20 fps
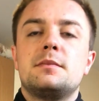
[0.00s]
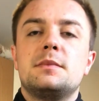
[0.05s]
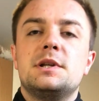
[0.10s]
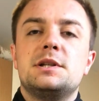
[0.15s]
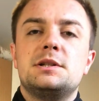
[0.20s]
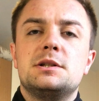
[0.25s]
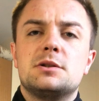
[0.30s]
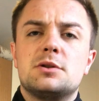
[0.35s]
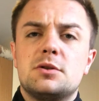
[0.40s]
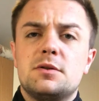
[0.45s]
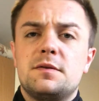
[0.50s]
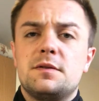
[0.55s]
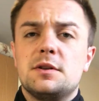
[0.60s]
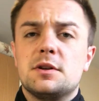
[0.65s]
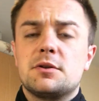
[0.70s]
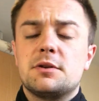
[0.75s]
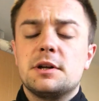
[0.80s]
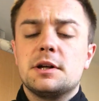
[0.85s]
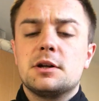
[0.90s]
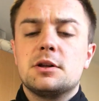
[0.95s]
This is good for
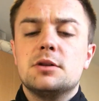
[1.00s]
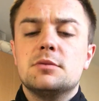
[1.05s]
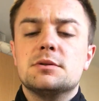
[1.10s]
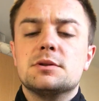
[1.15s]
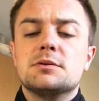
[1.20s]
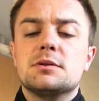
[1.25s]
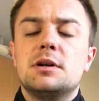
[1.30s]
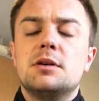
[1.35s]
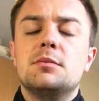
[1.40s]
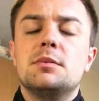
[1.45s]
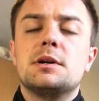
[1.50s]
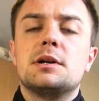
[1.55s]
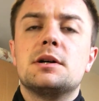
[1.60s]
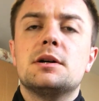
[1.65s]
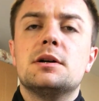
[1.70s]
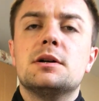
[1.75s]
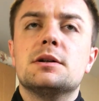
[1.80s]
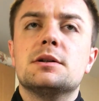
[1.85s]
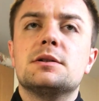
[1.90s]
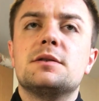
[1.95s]
the cricket club as well
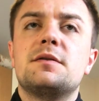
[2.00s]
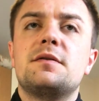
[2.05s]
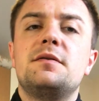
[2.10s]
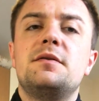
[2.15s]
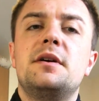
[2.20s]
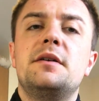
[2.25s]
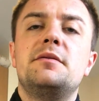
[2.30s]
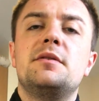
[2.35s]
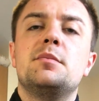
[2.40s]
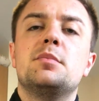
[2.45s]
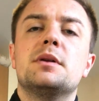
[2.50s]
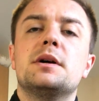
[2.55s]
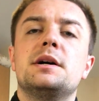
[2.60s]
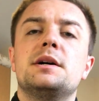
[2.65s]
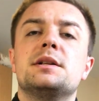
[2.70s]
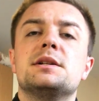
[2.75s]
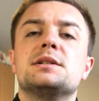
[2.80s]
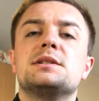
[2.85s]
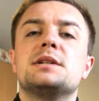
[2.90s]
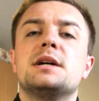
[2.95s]
because for every
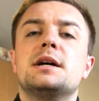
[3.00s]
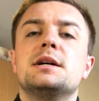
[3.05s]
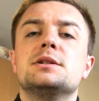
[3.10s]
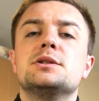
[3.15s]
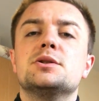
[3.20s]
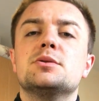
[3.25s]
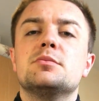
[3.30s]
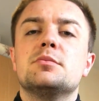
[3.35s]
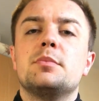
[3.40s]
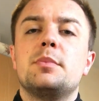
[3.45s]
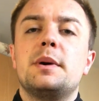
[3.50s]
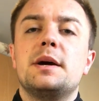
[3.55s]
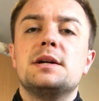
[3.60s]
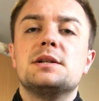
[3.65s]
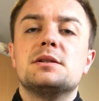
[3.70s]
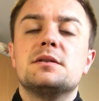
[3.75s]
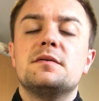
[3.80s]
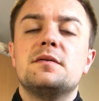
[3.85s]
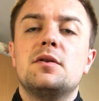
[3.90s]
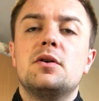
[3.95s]
player that signs up and
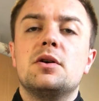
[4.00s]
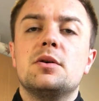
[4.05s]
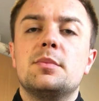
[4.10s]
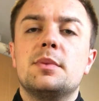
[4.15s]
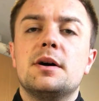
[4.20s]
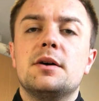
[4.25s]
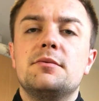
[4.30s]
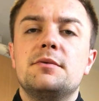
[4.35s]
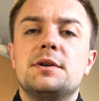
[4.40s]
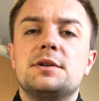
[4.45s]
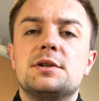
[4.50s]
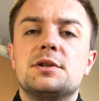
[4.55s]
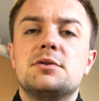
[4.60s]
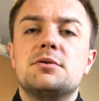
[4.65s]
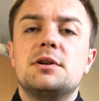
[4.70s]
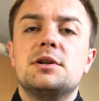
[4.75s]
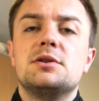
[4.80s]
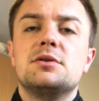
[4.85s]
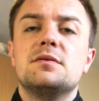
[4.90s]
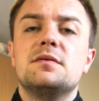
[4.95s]
pays their £40
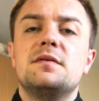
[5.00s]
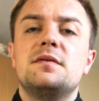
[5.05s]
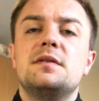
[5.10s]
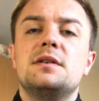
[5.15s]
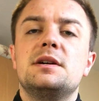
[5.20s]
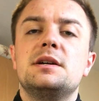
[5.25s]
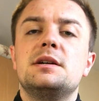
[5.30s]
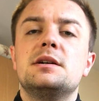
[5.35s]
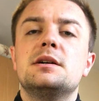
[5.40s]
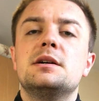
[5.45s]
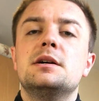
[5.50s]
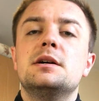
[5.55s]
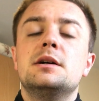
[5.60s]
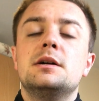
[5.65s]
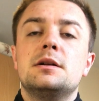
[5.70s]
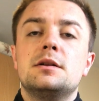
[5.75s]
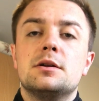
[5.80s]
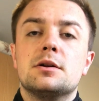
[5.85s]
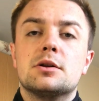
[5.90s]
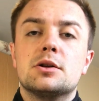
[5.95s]
registration fee,
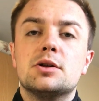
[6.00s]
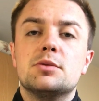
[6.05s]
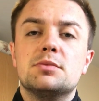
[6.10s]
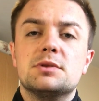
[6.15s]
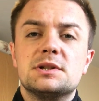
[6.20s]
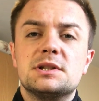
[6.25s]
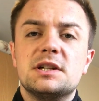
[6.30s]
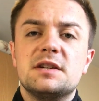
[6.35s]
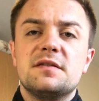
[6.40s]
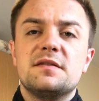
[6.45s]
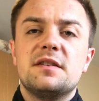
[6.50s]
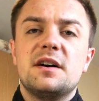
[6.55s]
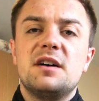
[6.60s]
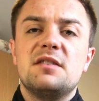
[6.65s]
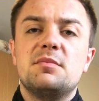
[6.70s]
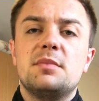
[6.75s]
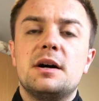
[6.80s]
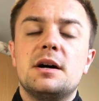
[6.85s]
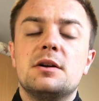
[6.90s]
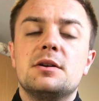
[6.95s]
the club receive
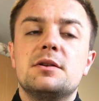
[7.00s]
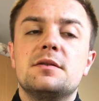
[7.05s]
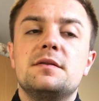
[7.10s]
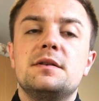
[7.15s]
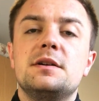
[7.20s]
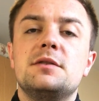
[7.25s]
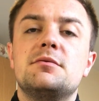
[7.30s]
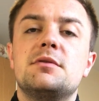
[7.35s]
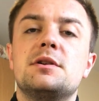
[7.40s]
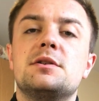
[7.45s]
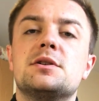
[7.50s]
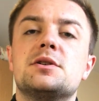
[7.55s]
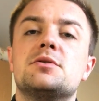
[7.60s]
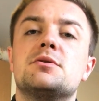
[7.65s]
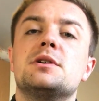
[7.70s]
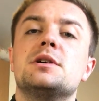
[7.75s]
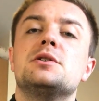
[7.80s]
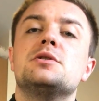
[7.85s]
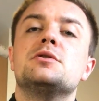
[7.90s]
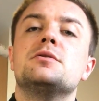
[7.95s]
£5 of each
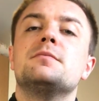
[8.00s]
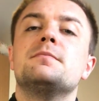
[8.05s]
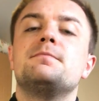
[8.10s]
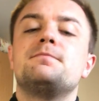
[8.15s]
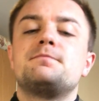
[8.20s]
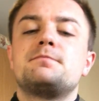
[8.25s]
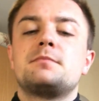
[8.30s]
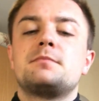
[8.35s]
registration.